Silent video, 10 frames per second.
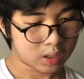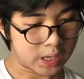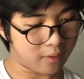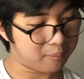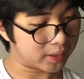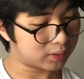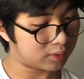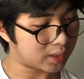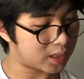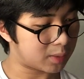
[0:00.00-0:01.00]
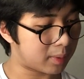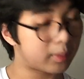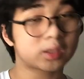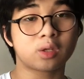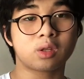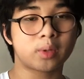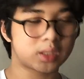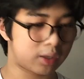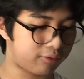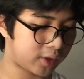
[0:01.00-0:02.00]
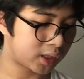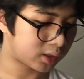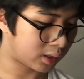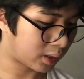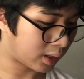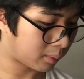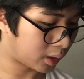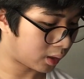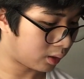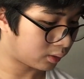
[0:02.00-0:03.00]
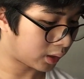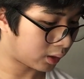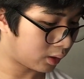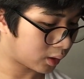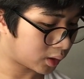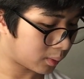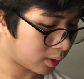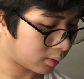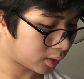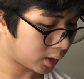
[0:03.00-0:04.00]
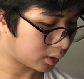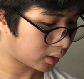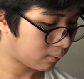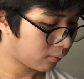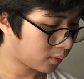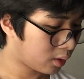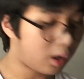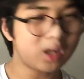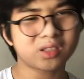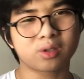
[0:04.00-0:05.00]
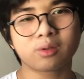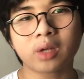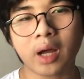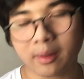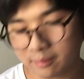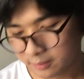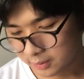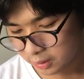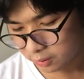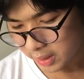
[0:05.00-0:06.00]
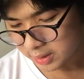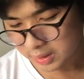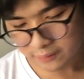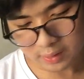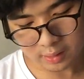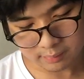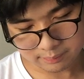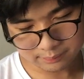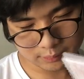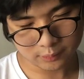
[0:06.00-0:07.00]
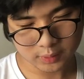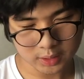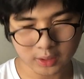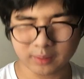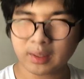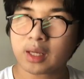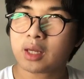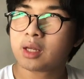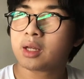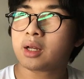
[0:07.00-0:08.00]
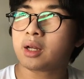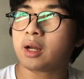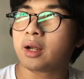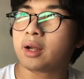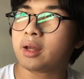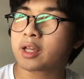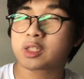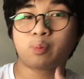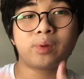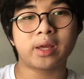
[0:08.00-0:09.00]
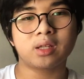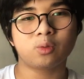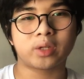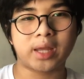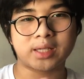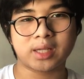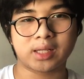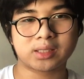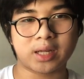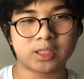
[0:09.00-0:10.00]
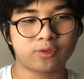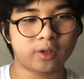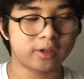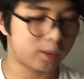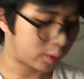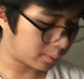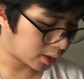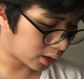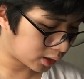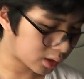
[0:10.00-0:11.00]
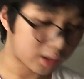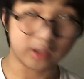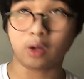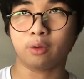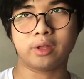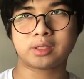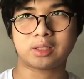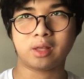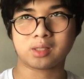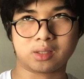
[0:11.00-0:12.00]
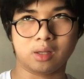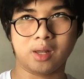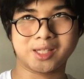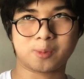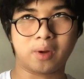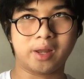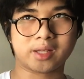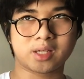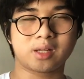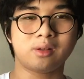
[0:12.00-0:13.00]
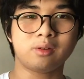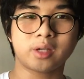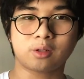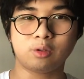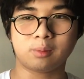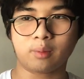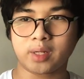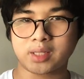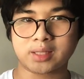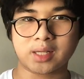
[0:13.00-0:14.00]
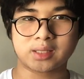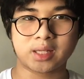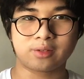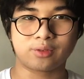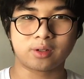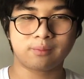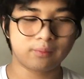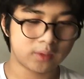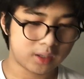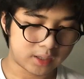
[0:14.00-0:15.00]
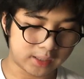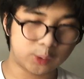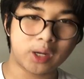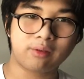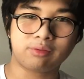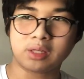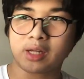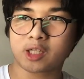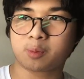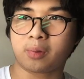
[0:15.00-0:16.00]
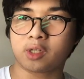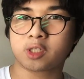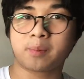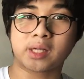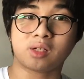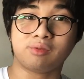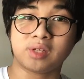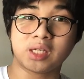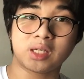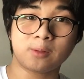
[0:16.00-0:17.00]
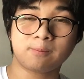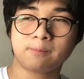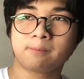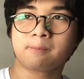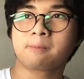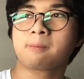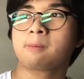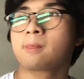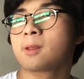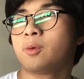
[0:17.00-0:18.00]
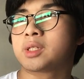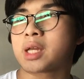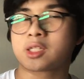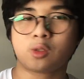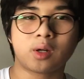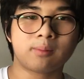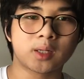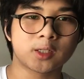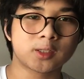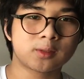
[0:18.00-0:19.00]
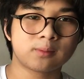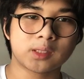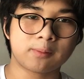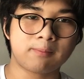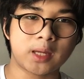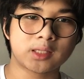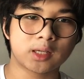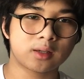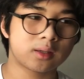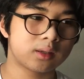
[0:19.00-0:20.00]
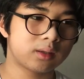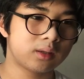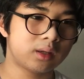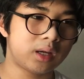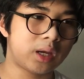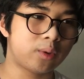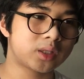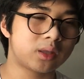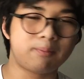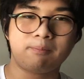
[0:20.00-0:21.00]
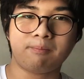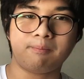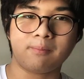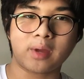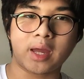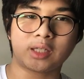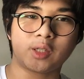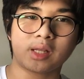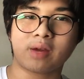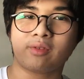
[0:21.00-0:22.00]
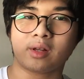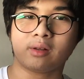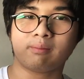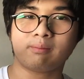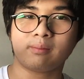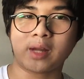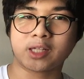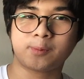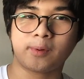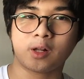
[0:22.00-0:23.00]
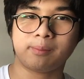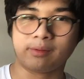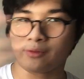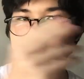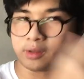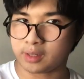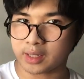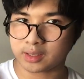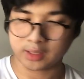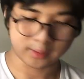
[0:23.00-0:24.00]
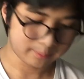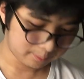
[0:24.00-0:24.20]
I have a bunch of designs here, but I'm going to show you the ones that are finished, and then I'm going to take a look at some other ones later. Also, you guys never, what's it called? Explained what SL stands for on your website. It's just called, this the Les Paul SL. Okay, cool, but what does SL stand for? Like, you have the Les Paul Special VE, which has 2 humbuckers. It's a basic, it was the entry level Les Paul before the SL.